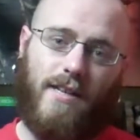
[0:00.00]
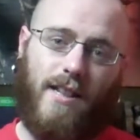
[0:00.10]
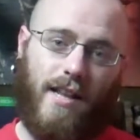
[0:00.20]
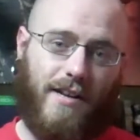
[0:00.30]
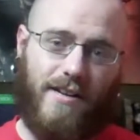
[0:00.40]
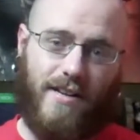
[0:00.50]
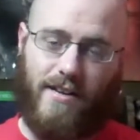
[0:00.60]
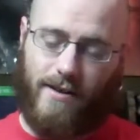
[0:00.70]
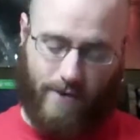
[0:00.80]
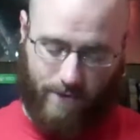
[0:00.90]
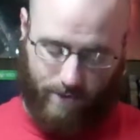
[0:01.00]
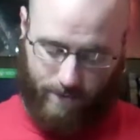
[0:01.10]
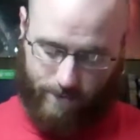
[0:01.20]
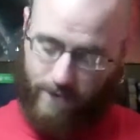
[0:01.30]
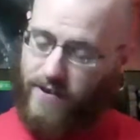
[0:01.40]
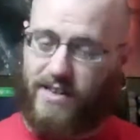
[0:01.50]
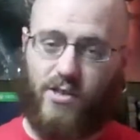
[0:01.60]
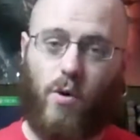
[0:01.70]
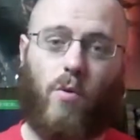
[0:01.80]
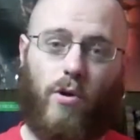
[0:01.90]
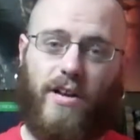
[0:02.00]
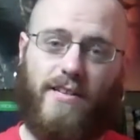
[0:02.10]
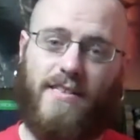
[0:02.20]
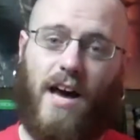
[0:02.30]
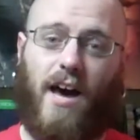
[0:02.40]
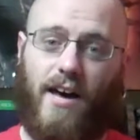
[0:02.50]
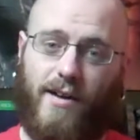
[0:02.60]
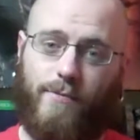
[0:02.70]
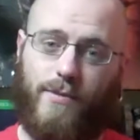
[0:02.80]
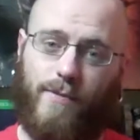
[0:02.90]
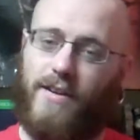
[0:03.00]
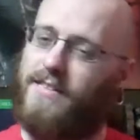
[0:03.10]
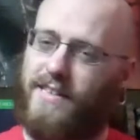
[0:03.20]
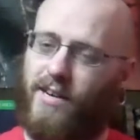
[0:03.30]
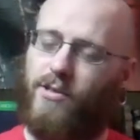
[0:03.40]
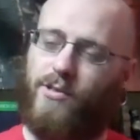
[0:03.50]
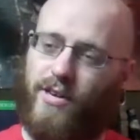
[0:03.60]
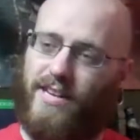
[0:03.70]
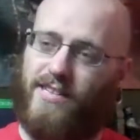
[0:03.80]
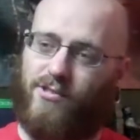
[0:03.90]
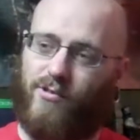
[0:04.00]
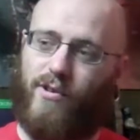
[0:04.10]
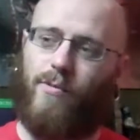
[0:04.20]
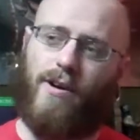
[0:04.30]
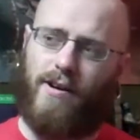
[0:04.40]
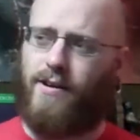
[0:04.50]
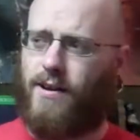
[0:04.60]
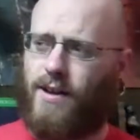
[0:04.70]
London Victorian times, but it's like an alternate history where